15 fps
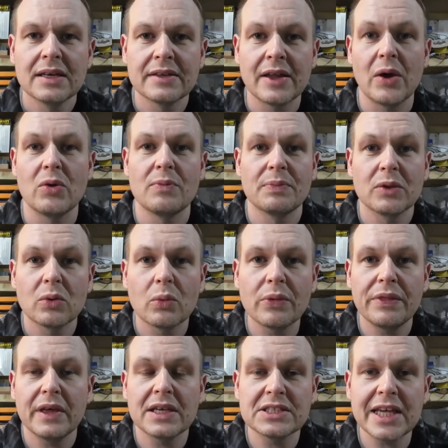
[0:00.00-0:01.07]
Now,
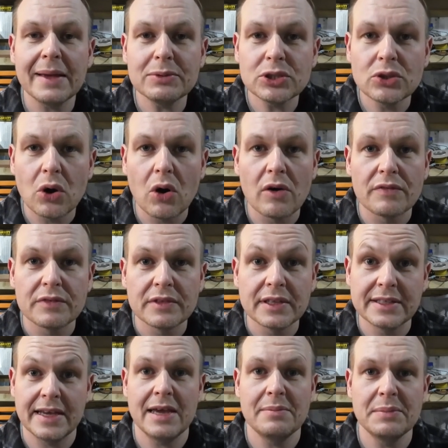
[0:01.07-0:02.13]
with the exception of
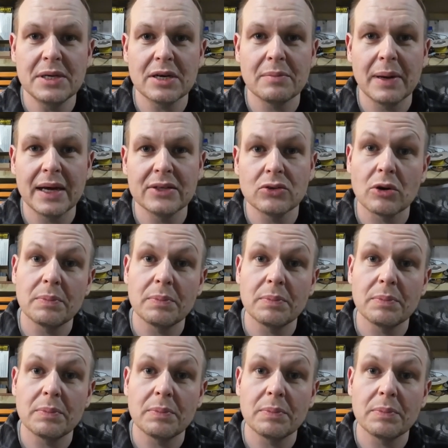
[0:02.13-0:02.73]
the 10 meter band,